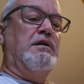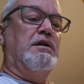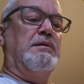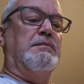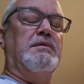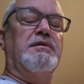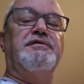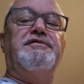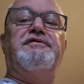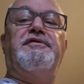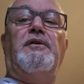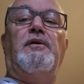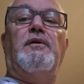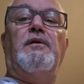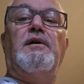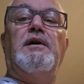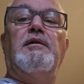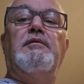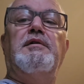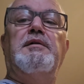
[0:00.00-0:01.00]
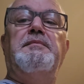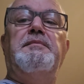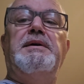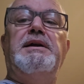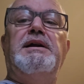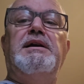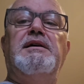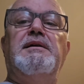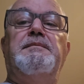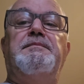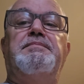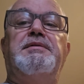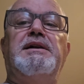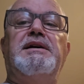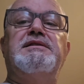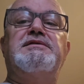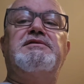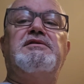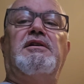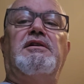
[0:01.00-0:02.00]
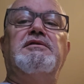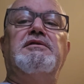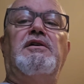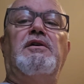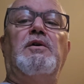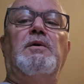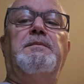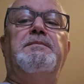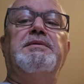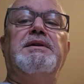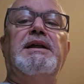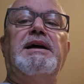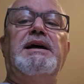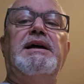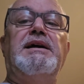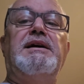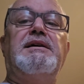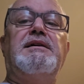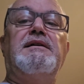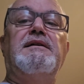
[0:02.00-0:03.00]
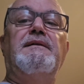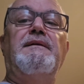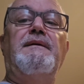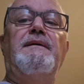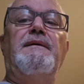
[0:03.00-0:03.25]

Number 4 would be a place called Hope Lake.